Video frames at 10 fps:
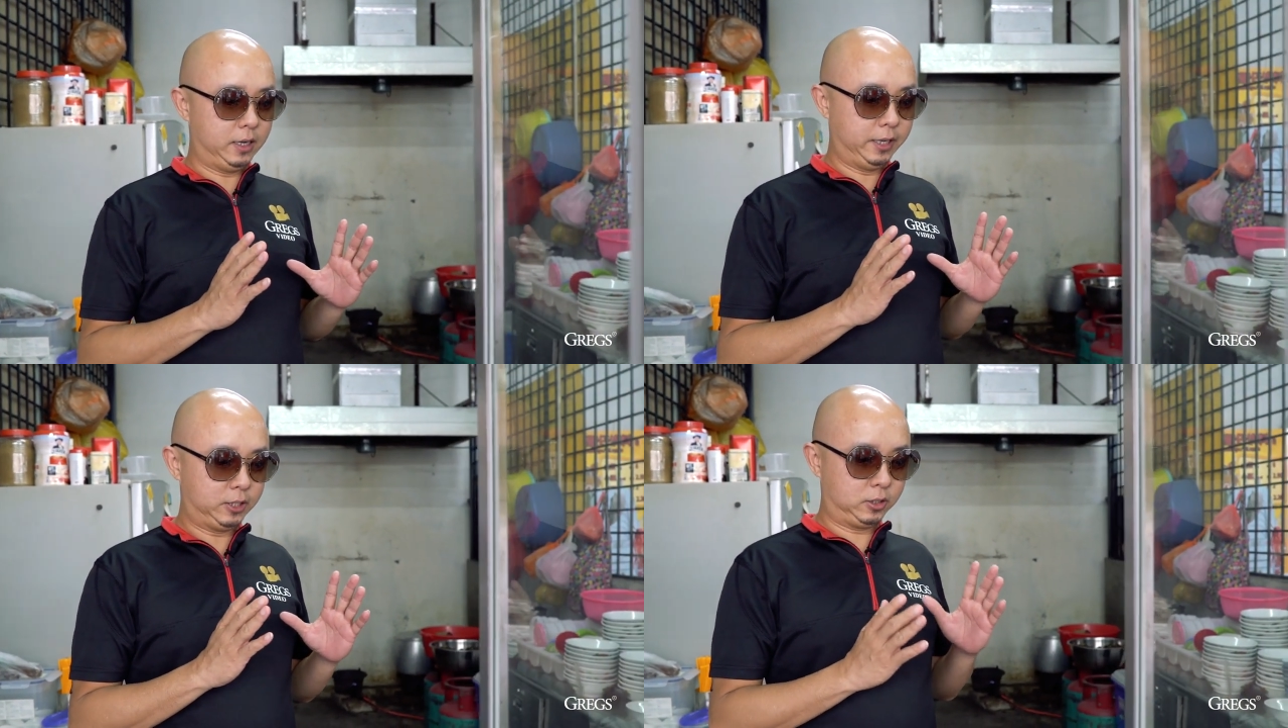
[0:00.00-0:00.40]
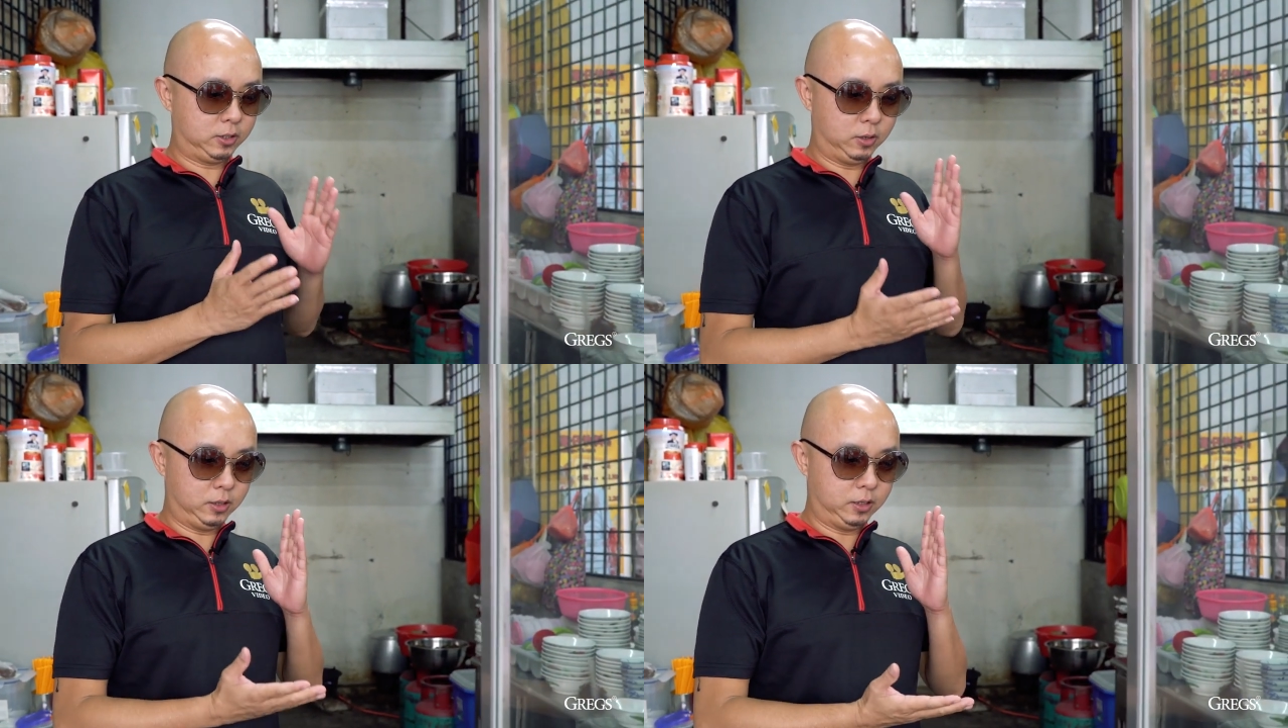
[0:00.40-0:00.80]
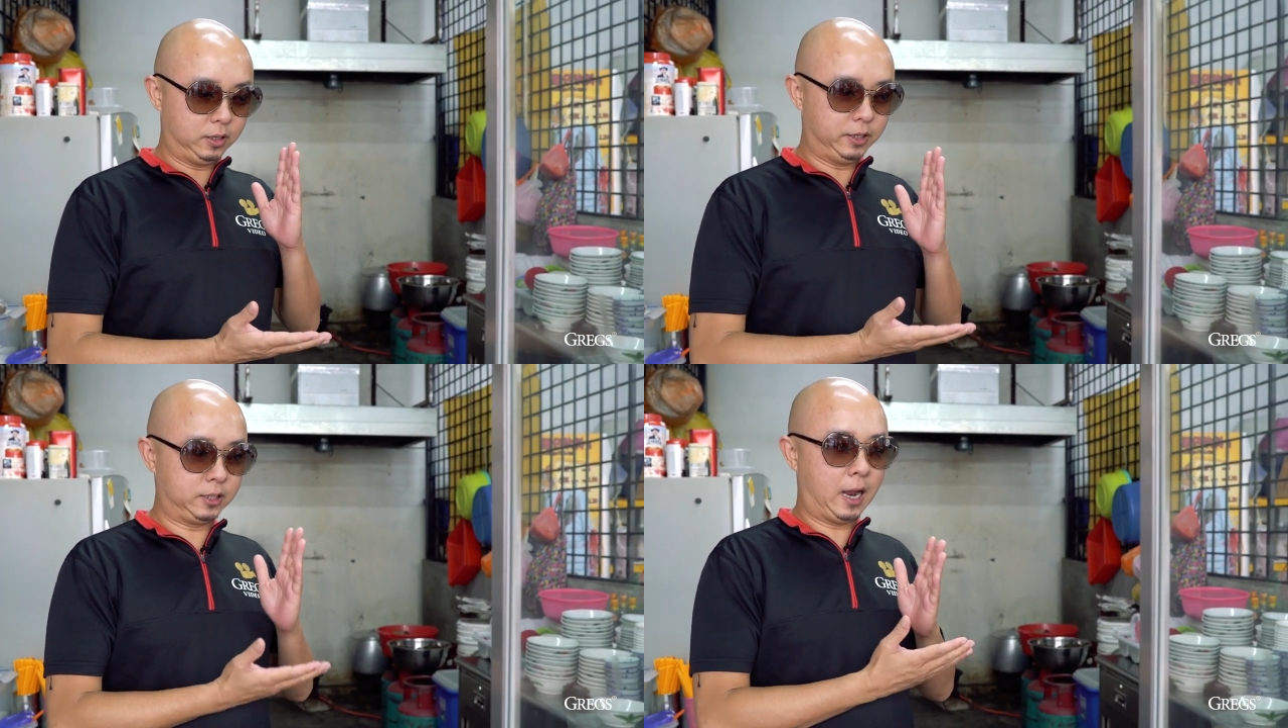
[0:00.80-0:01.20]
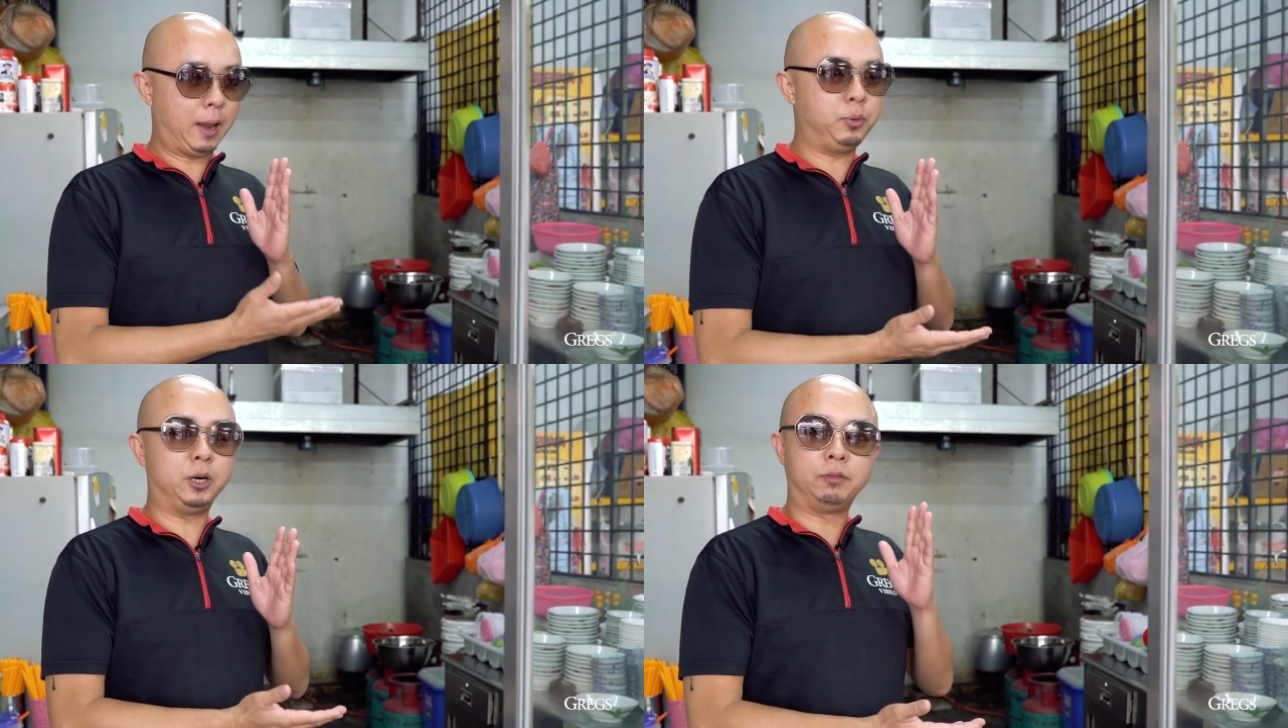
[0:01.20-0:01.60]
It's a
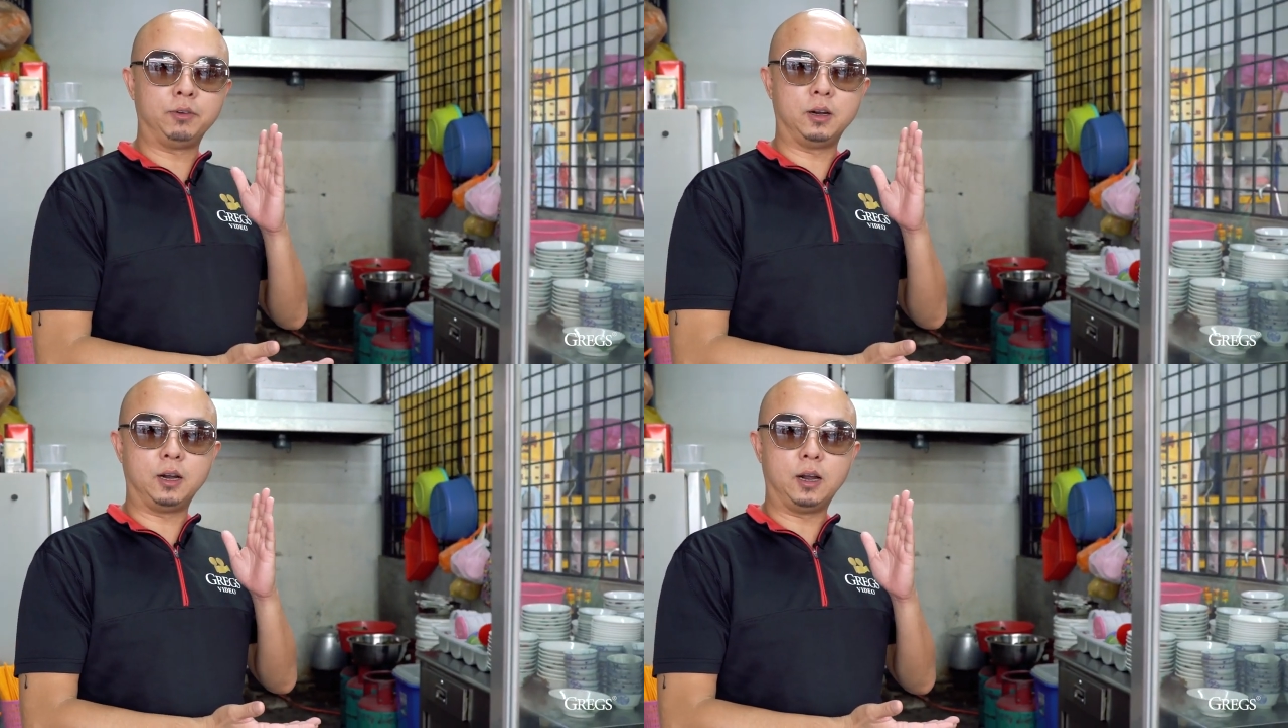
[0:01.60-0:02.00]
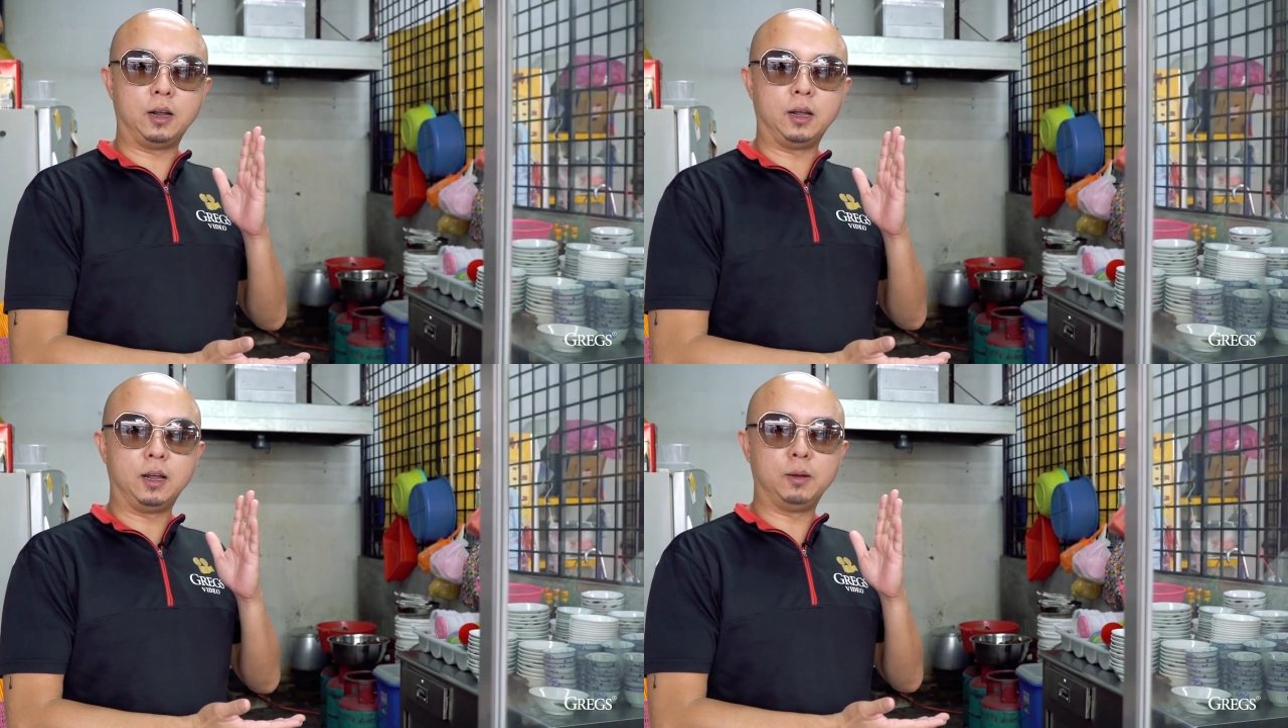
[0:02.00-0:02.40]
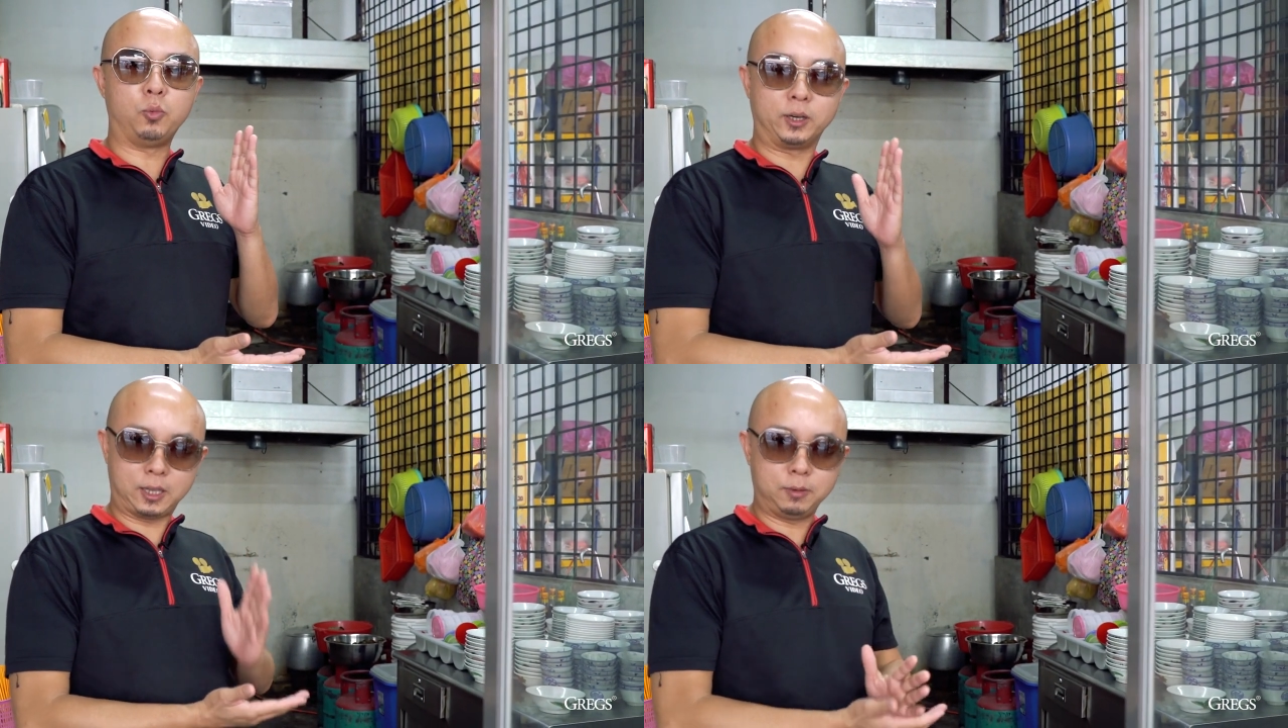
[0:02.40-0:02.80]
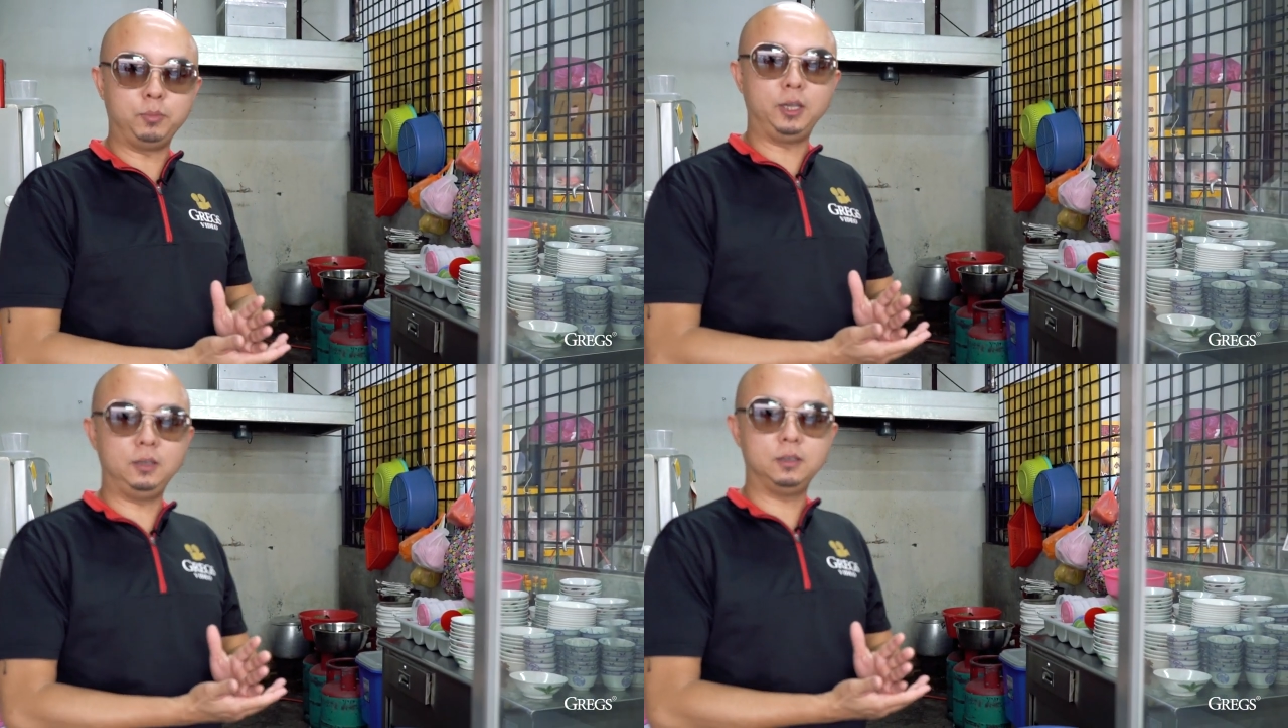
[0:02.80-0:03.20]
hybrid of wonton mee,